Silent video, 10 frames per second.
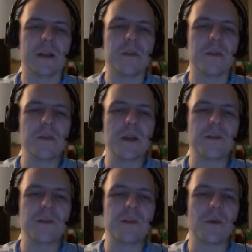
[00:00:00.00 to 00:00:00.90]
The beauty
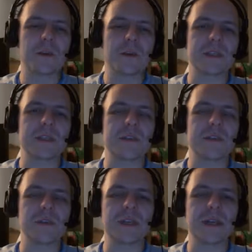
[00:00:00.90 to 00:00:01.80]
of it, of course, is as
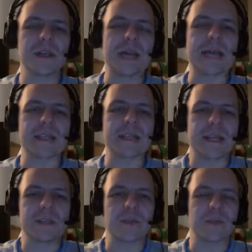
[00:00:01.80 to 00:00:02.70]
soon as it attacks it
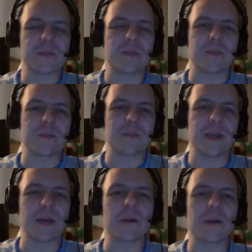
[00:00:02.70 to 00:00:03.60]
gets a +1/+1
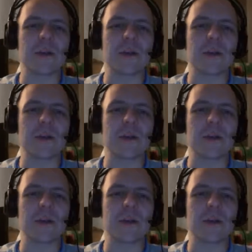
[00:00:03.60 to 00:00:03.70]
counter,